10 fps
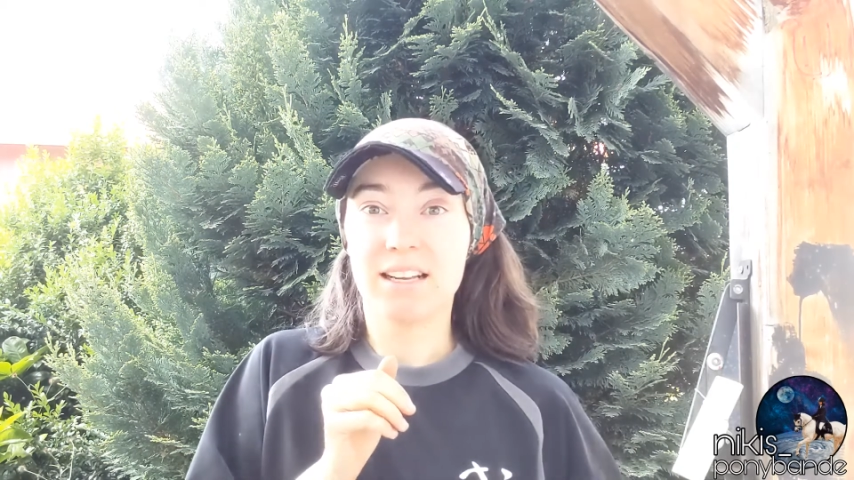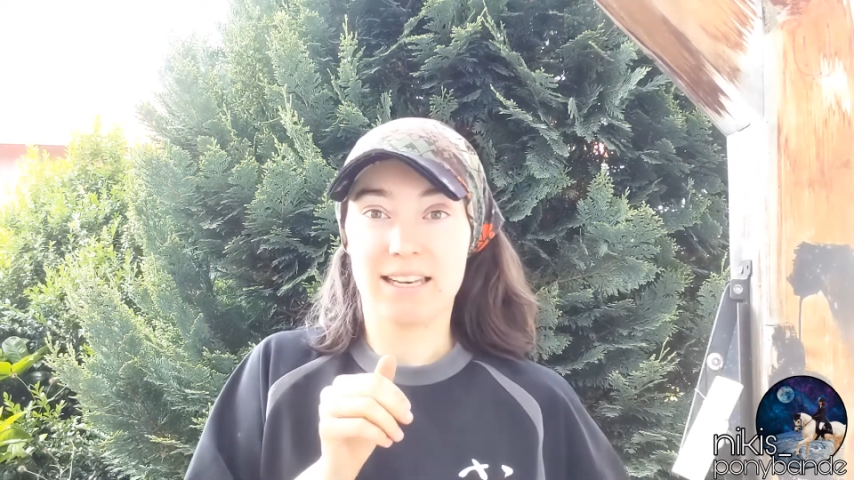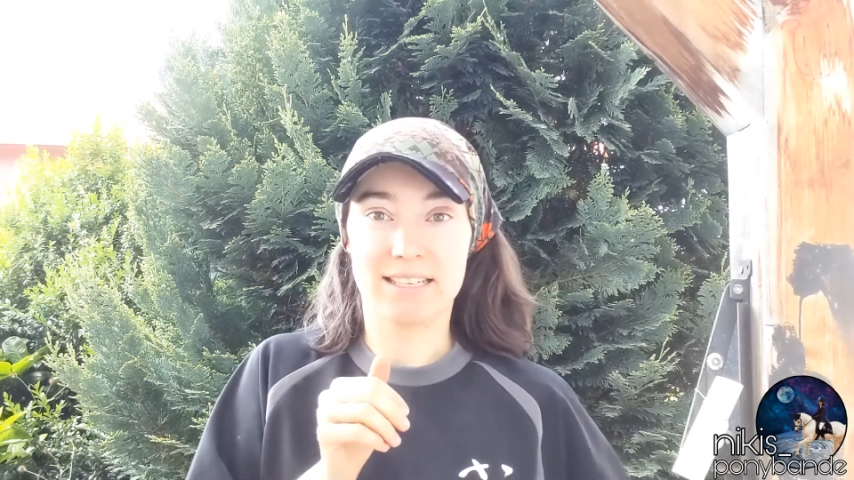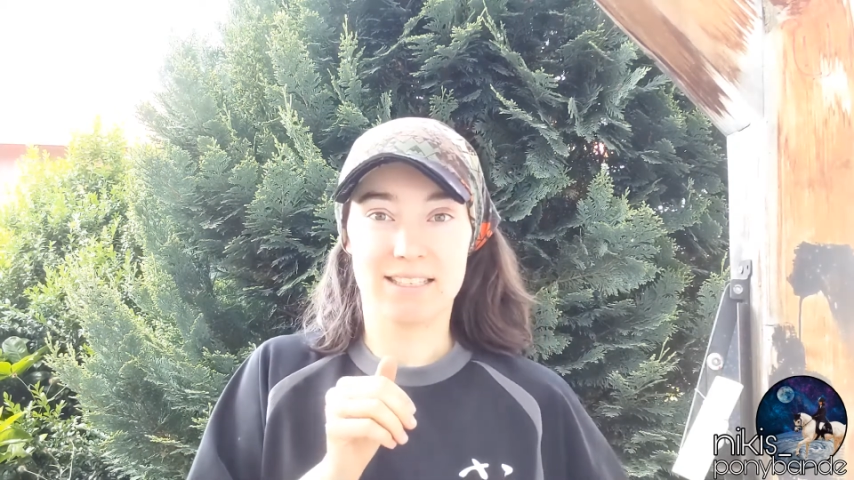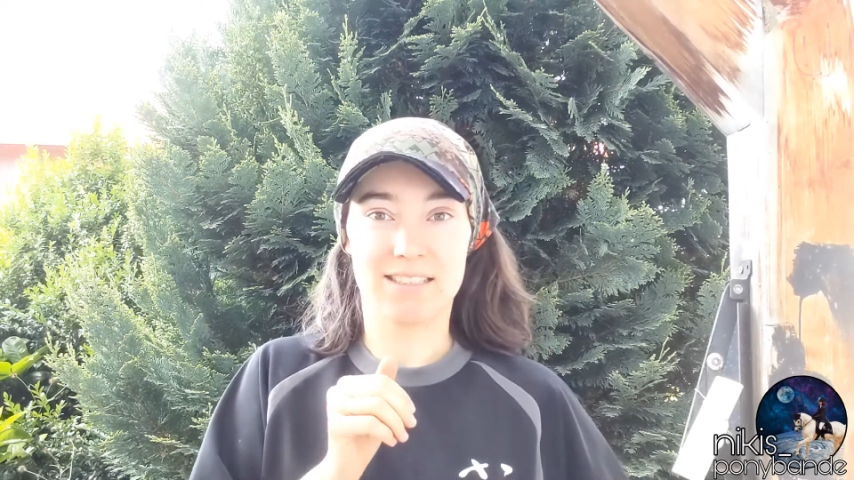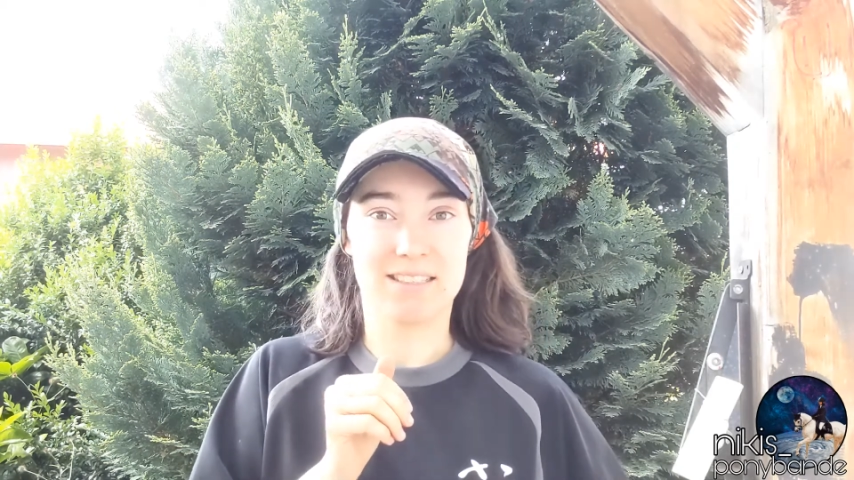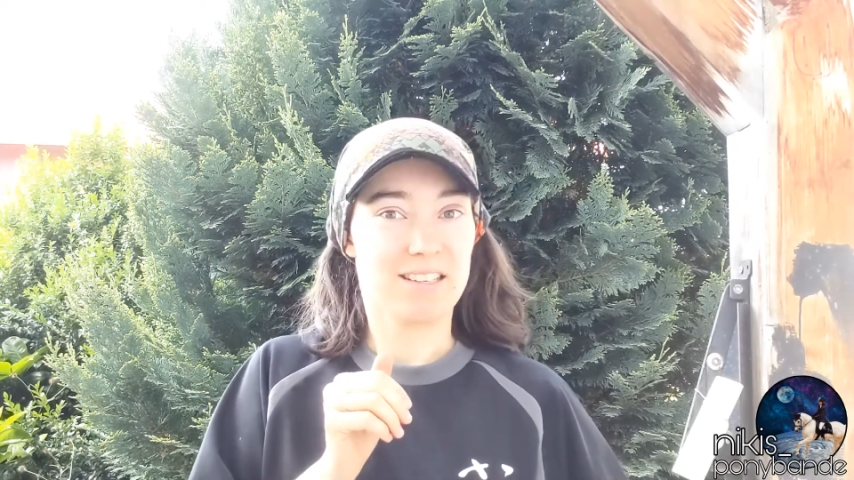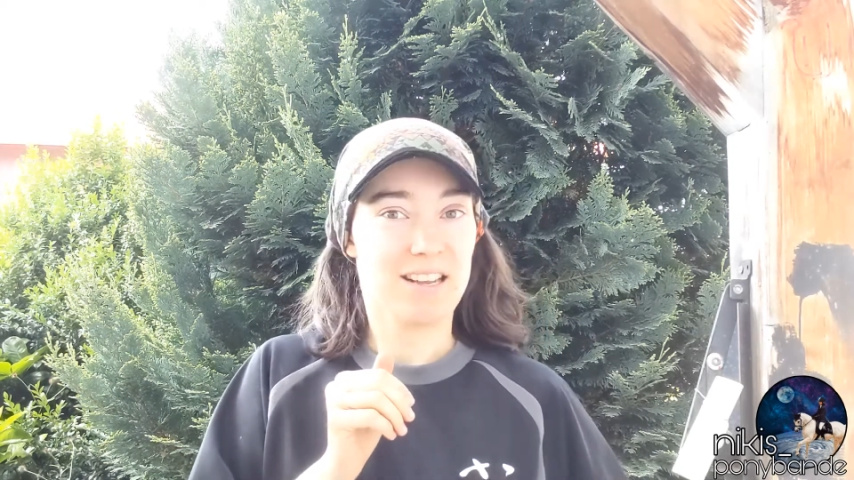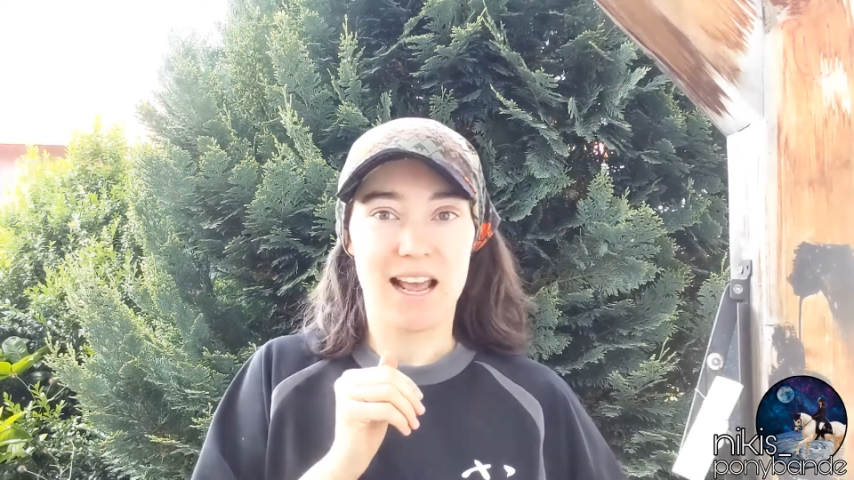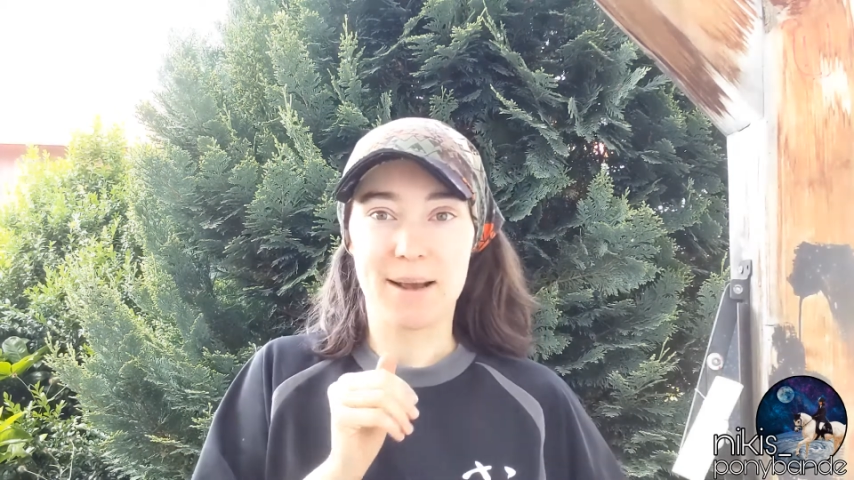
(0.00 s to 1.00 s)
lessons
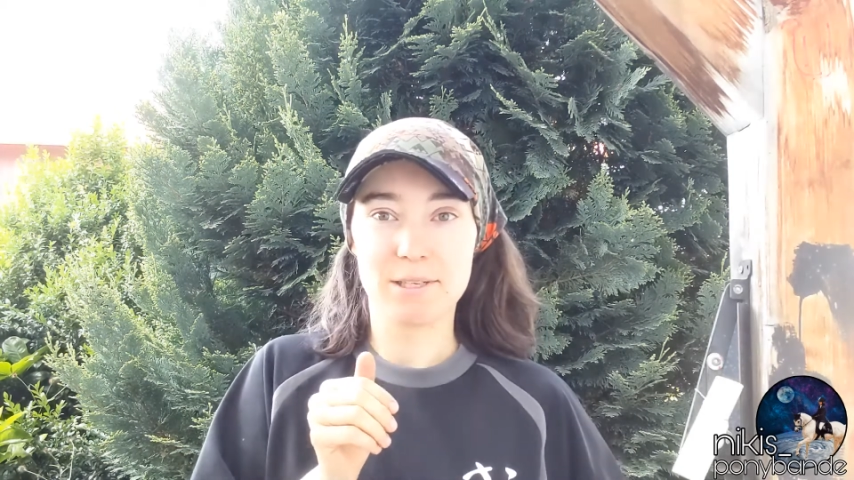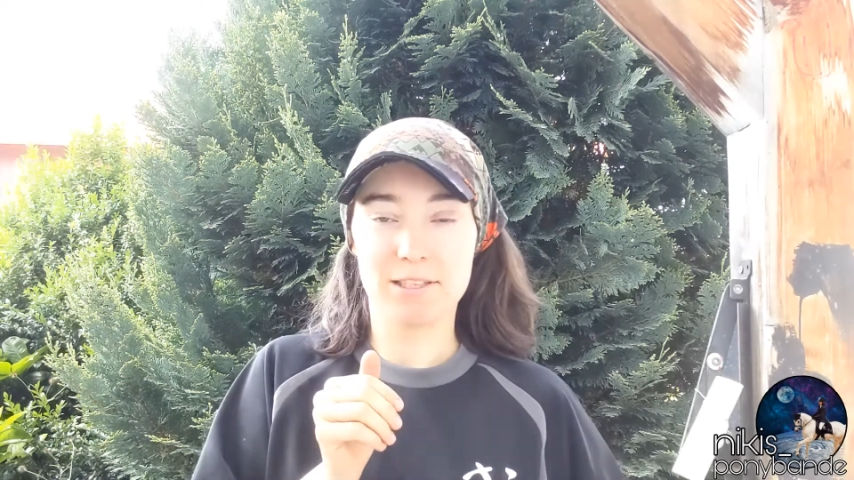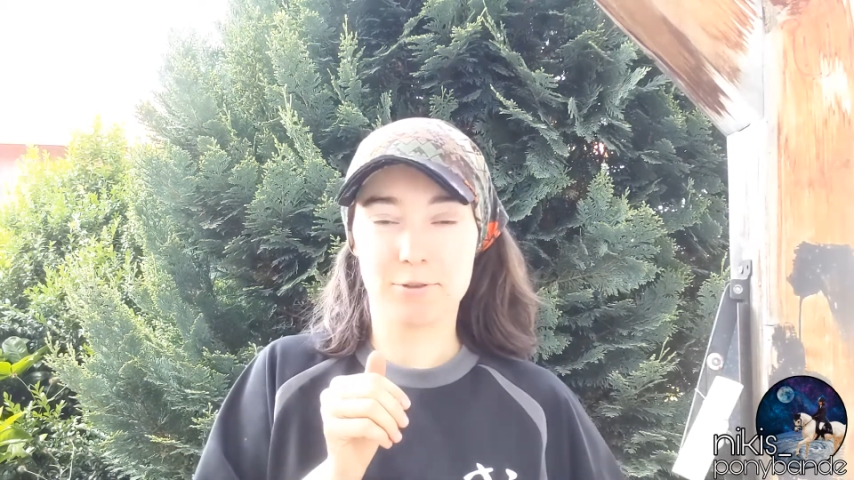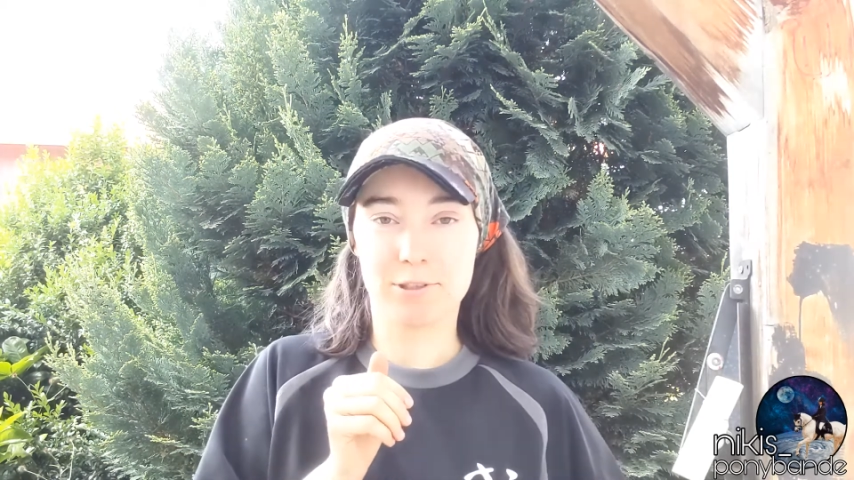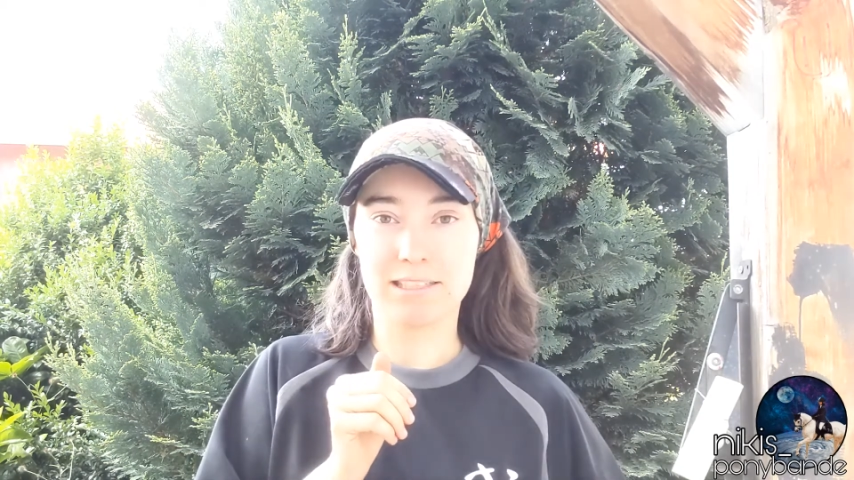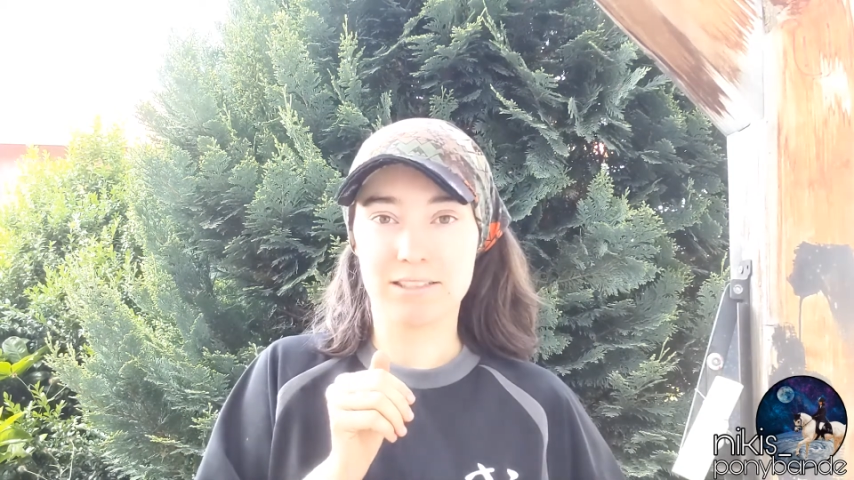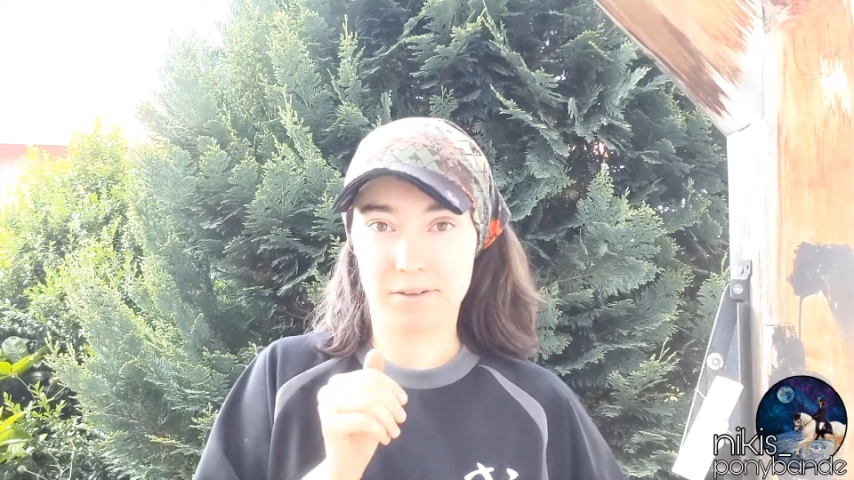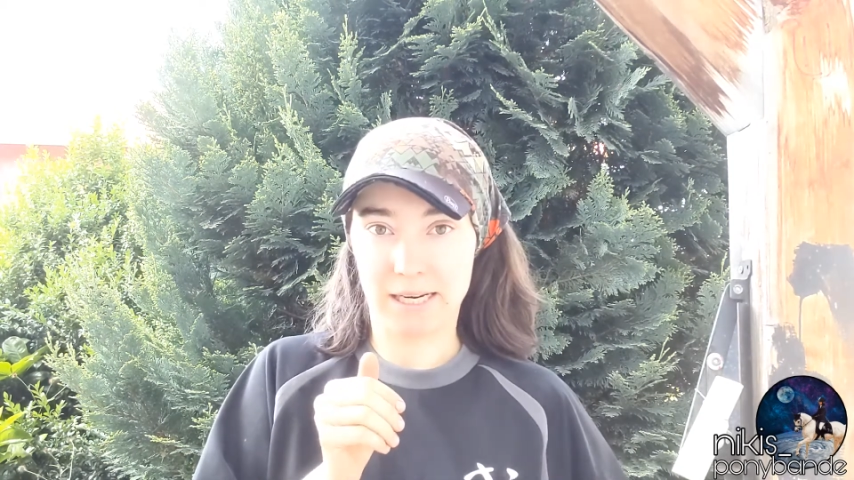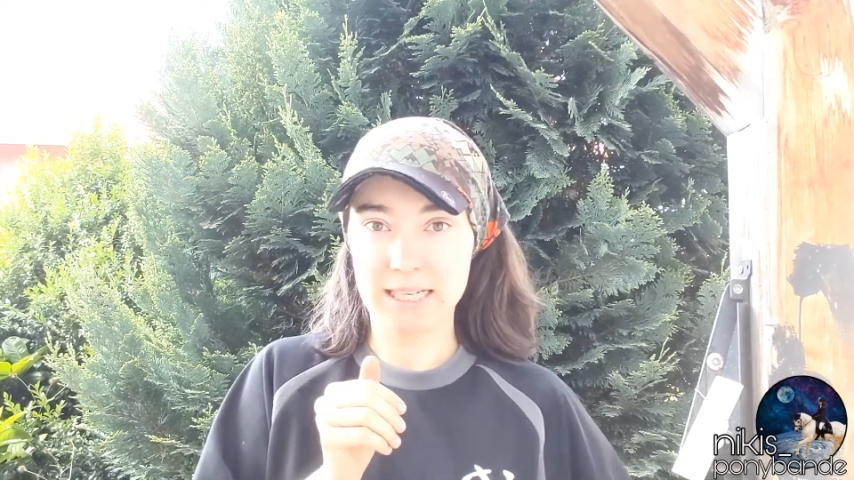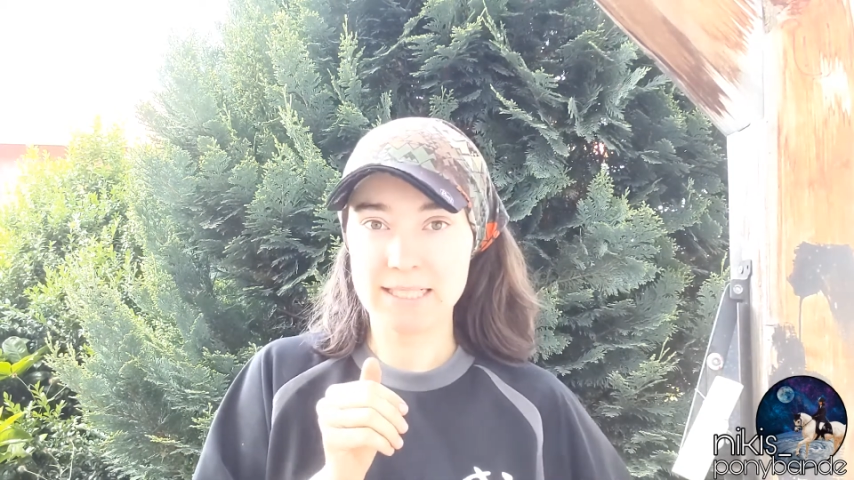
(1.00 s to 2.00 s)
absolutely
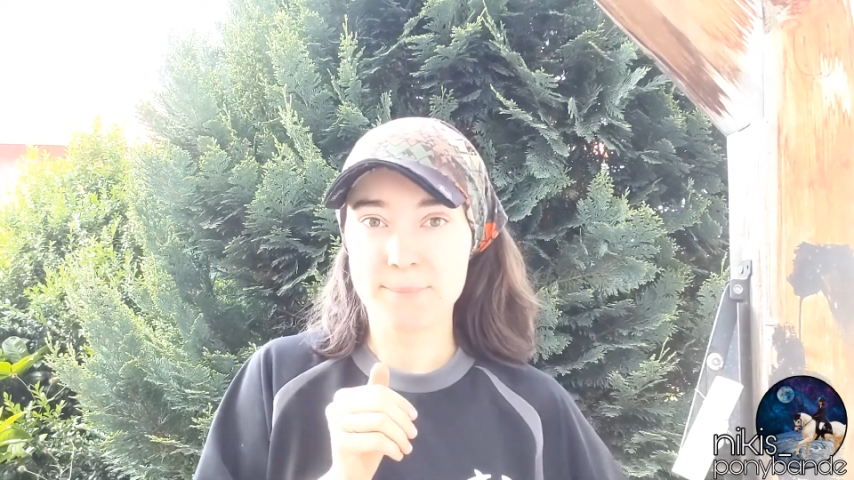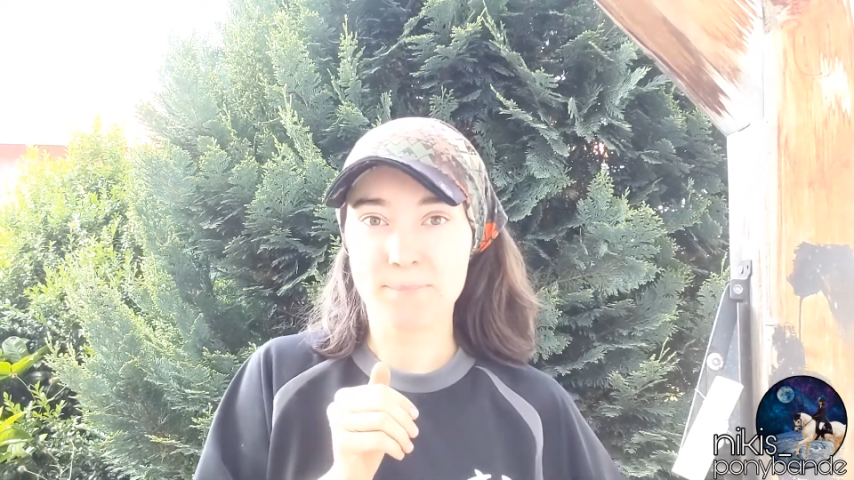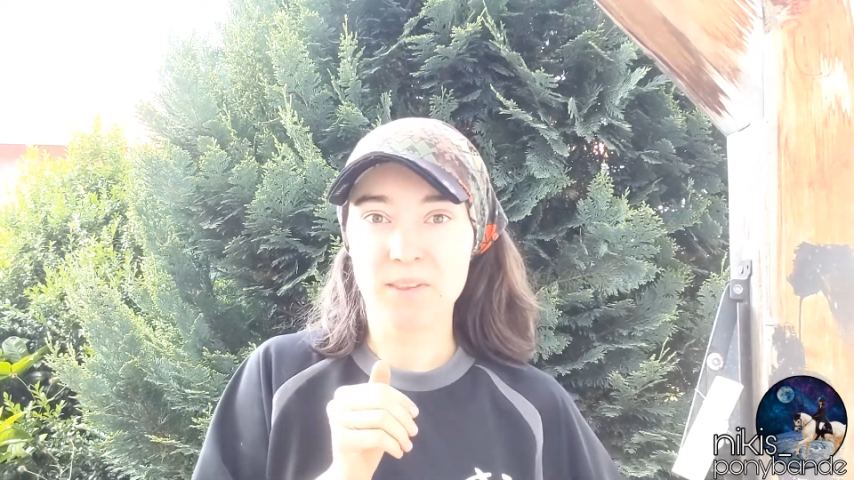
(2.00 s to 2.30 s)
great.